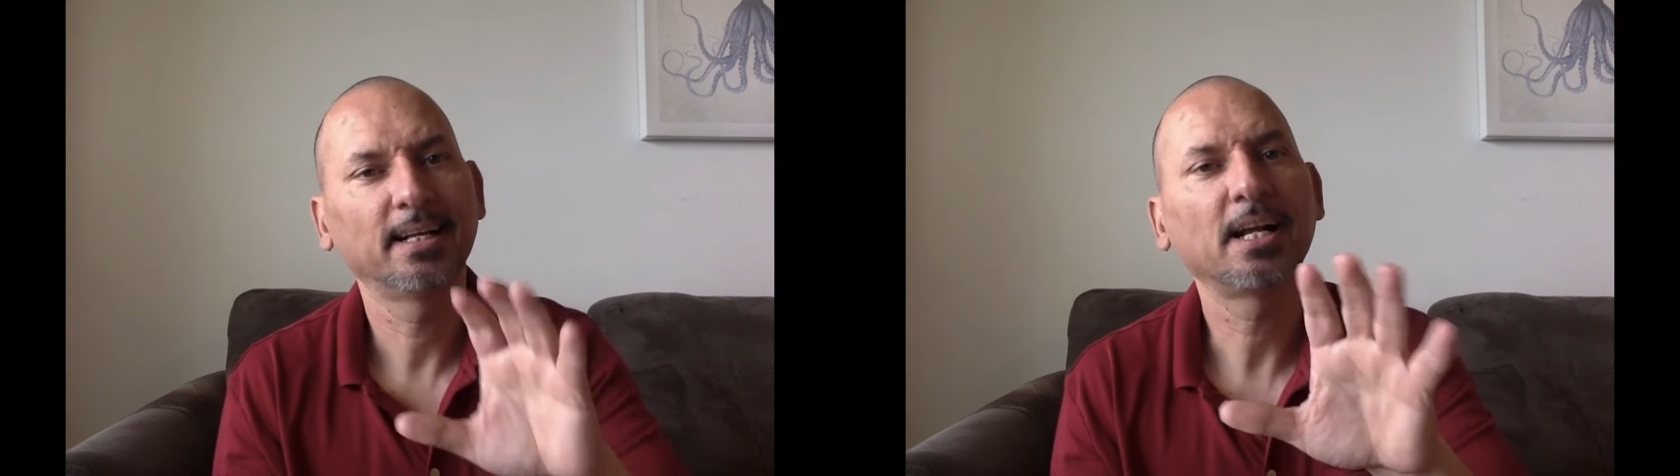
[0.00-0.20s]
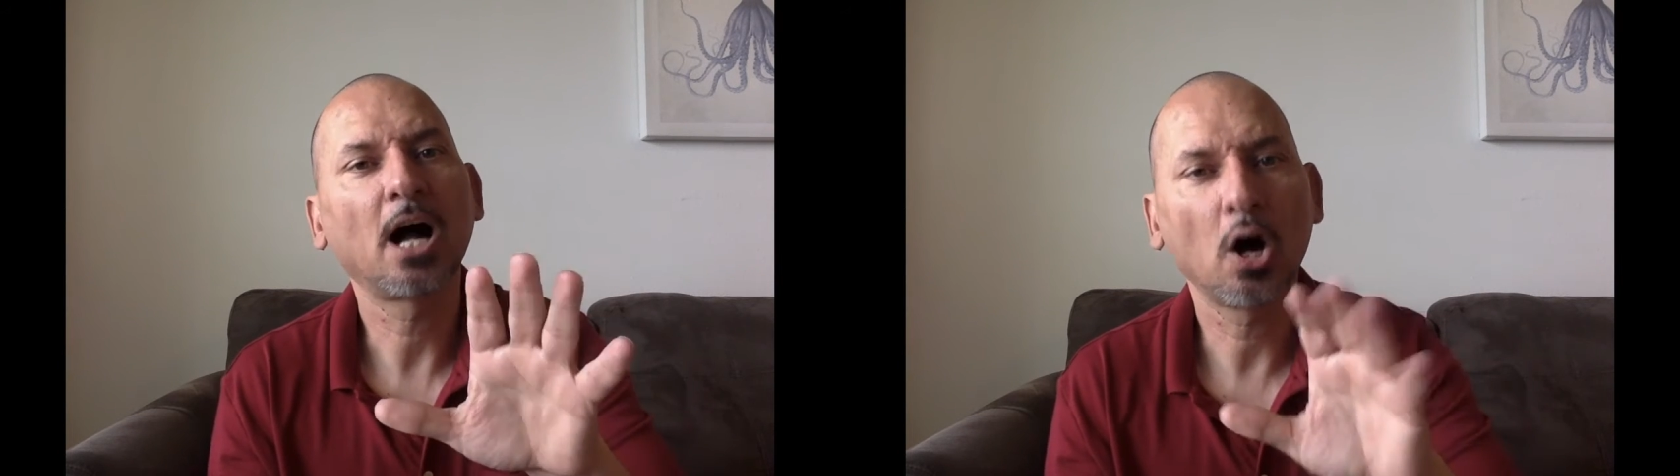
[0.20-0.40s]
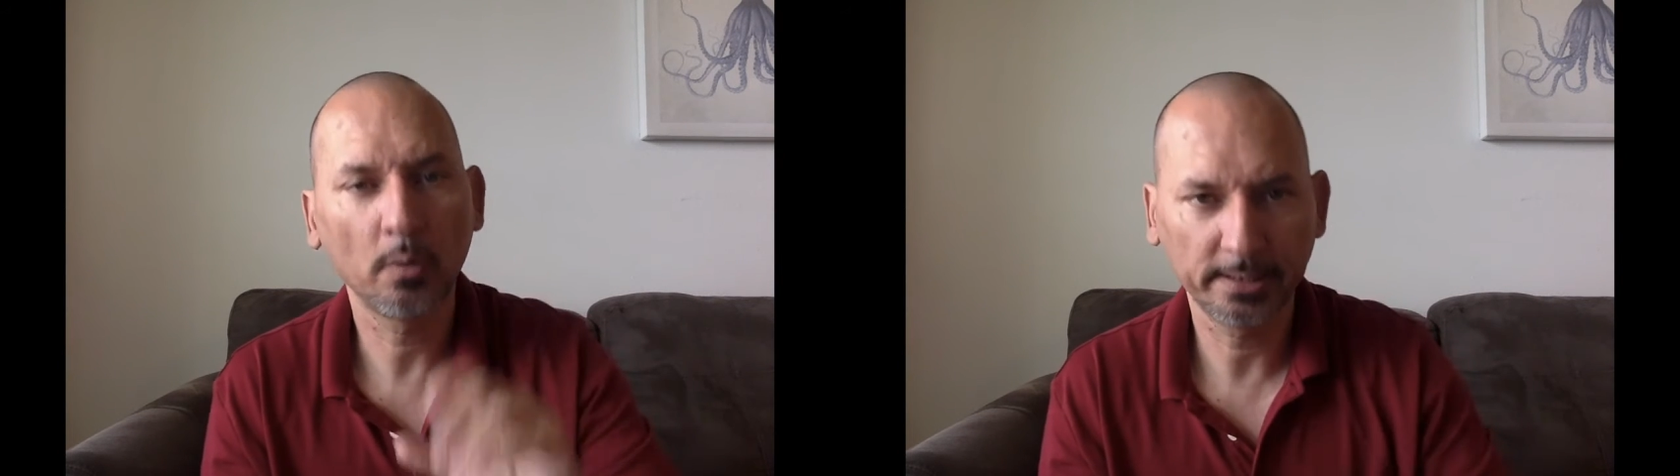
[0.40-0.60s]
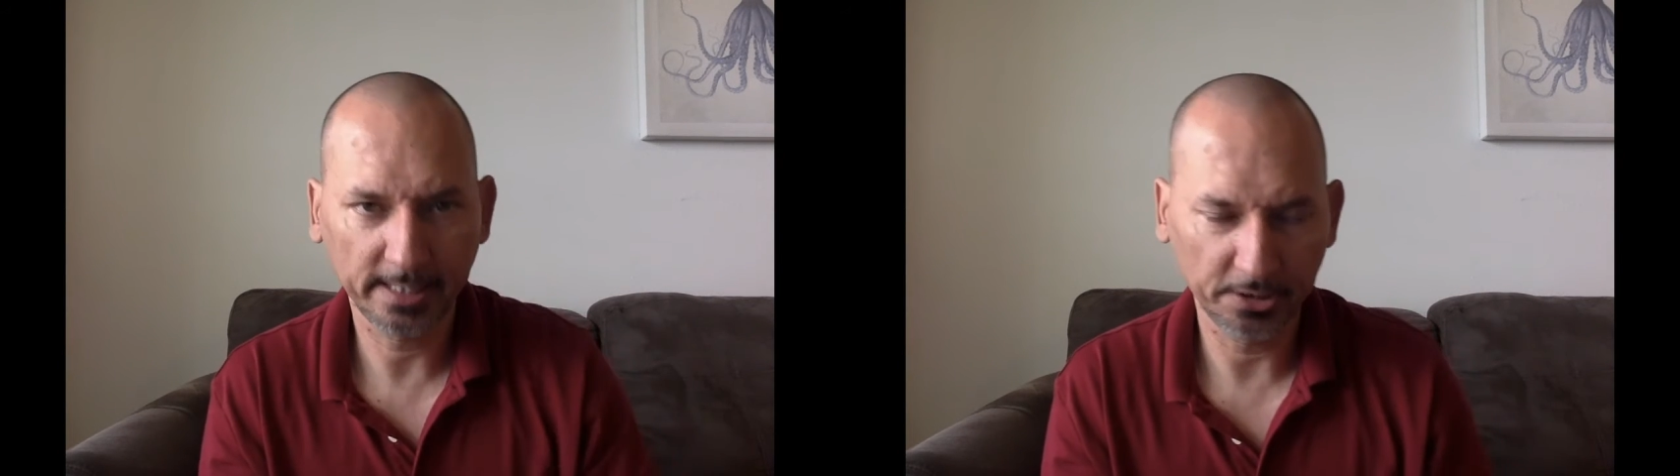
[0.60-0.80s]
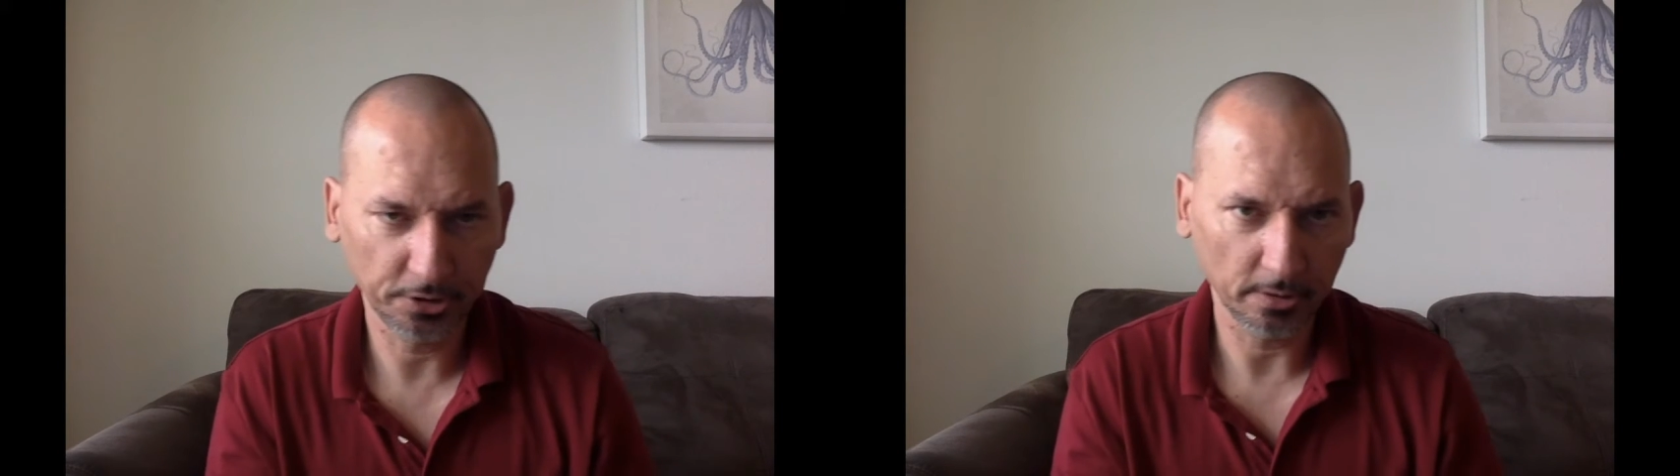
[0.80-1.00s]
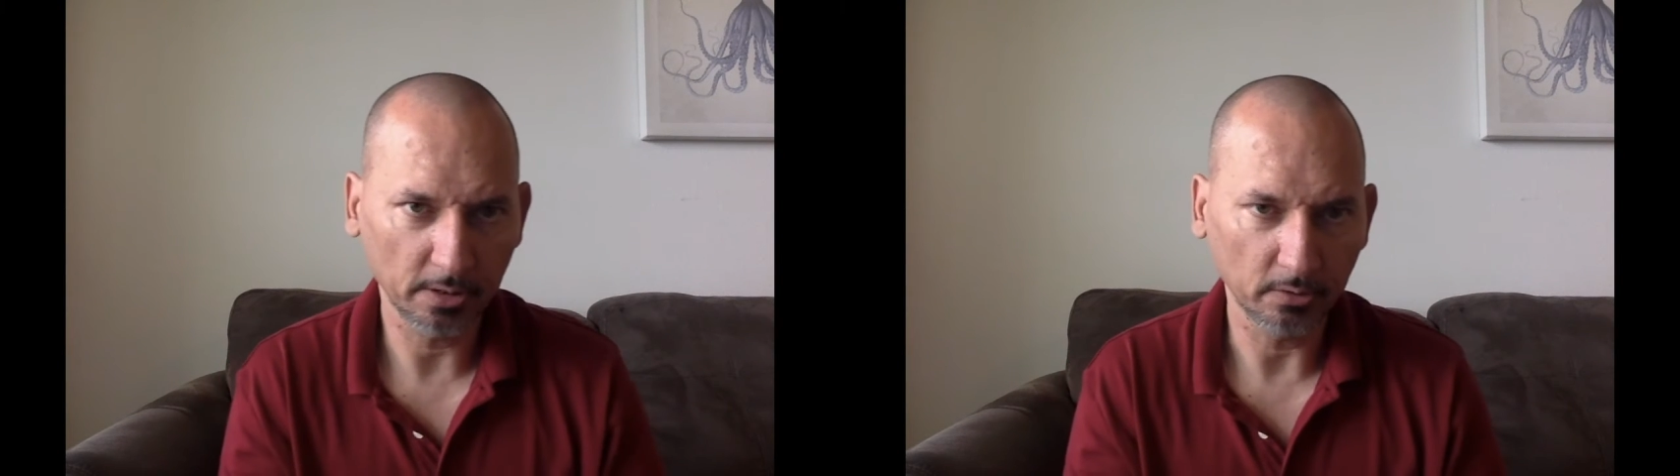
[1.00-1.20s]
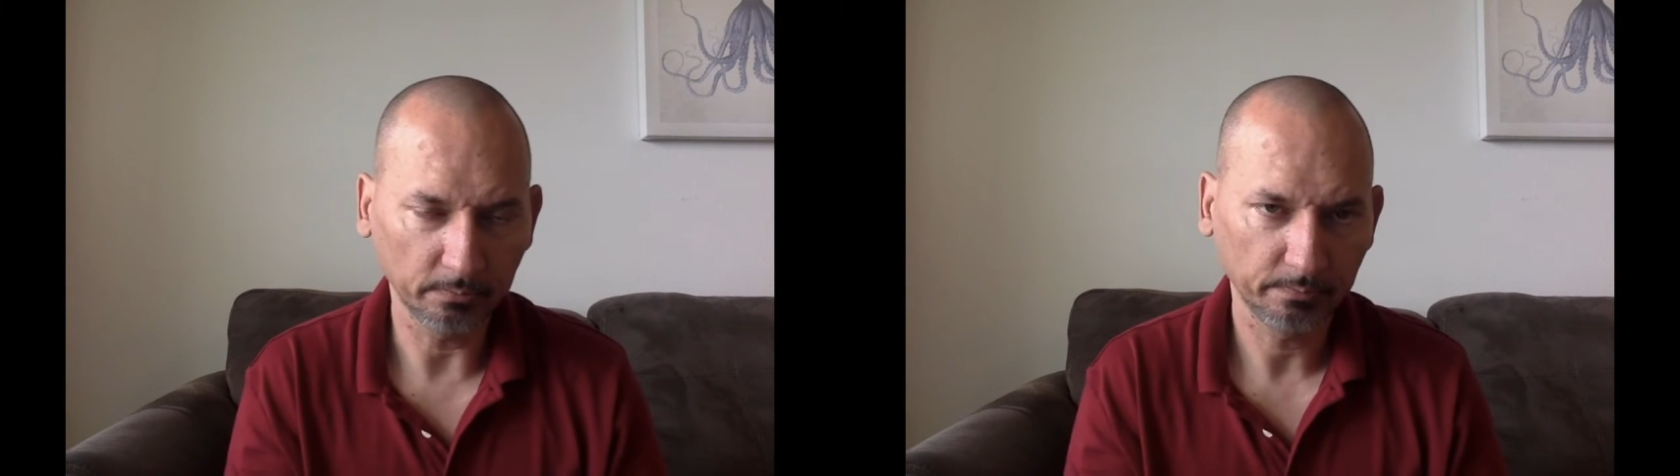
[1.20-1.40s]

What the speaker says: Always get your own.